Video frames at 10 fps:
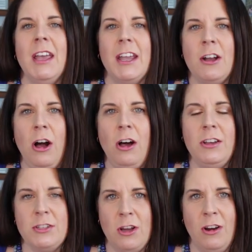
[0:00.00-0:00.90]
and
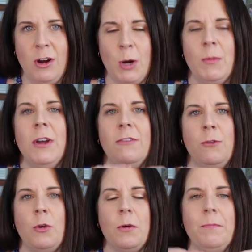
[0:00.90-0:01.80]
caused harm
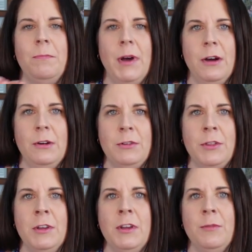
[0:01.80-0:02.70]
for
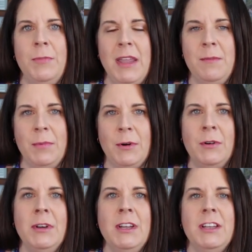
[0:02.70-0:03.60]
both people.